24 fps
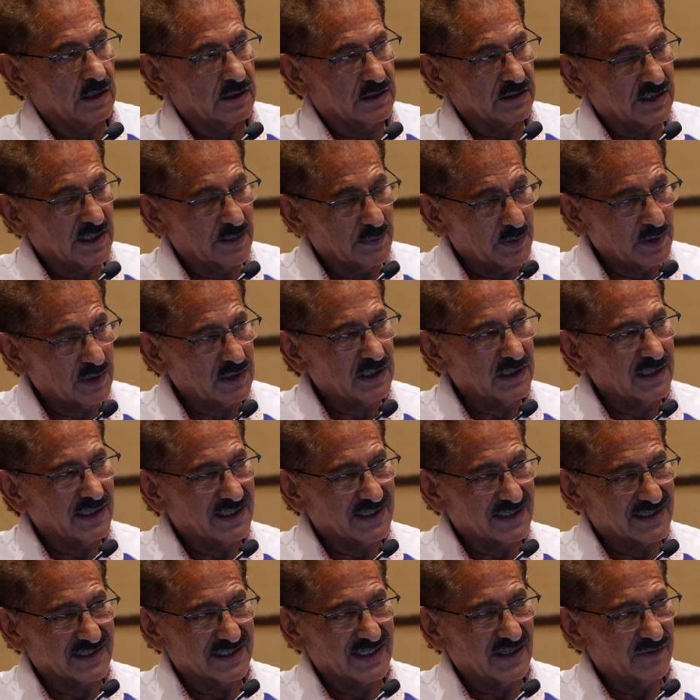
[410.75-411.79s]
typically
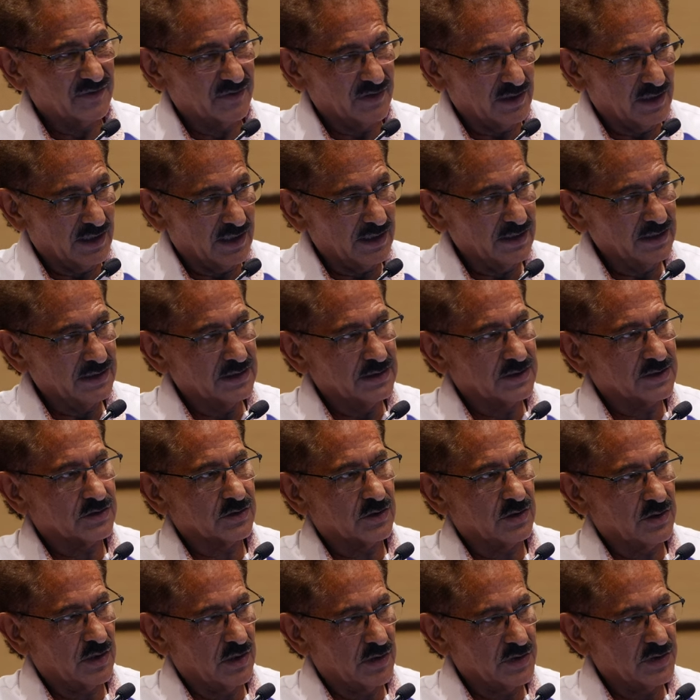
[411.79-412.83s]
encephalitis,
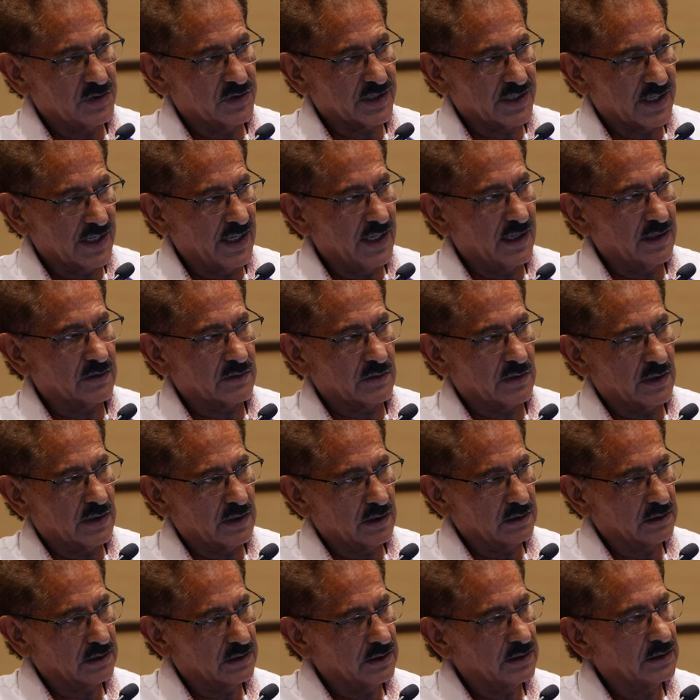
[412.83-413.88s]
although you can
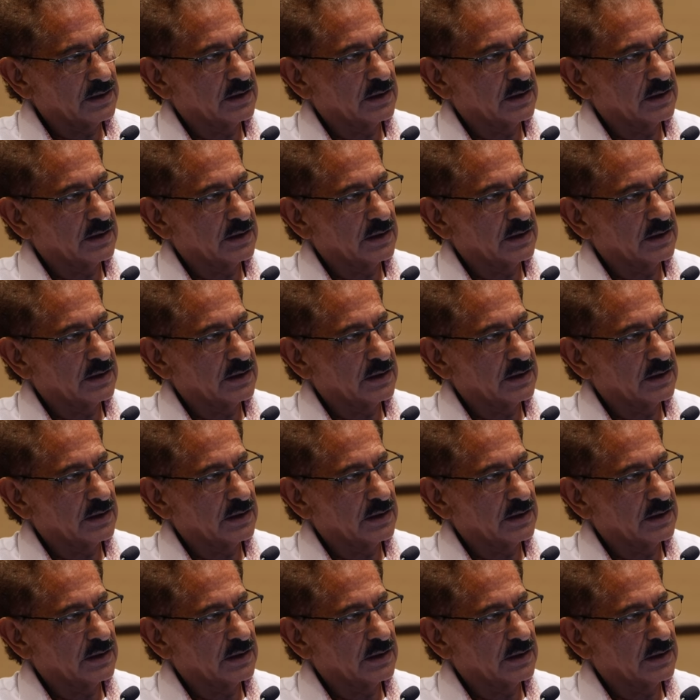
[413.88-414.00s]
rarely.